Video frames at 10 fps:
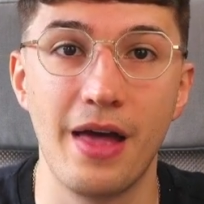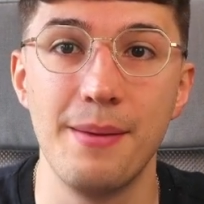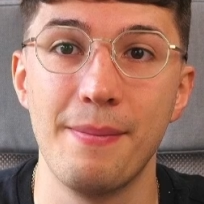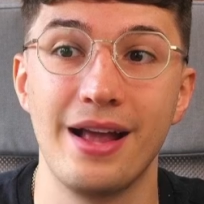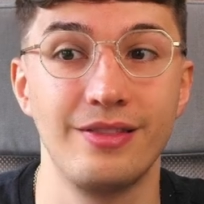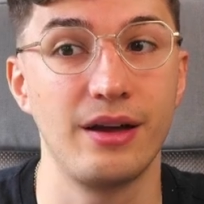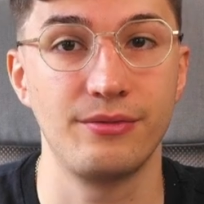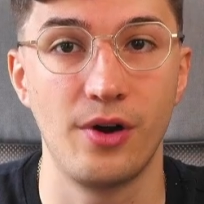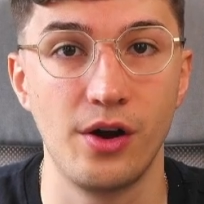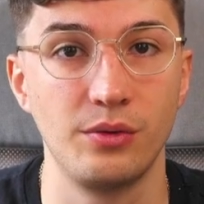they make that
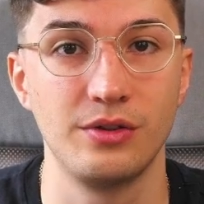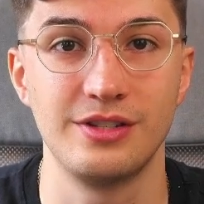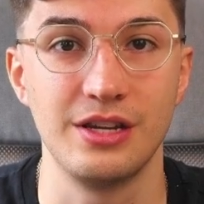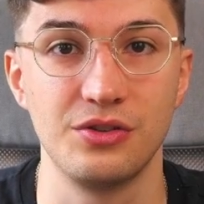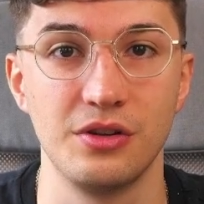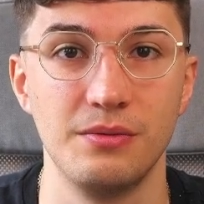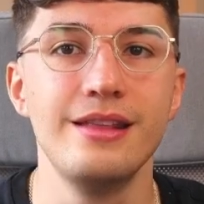final decision.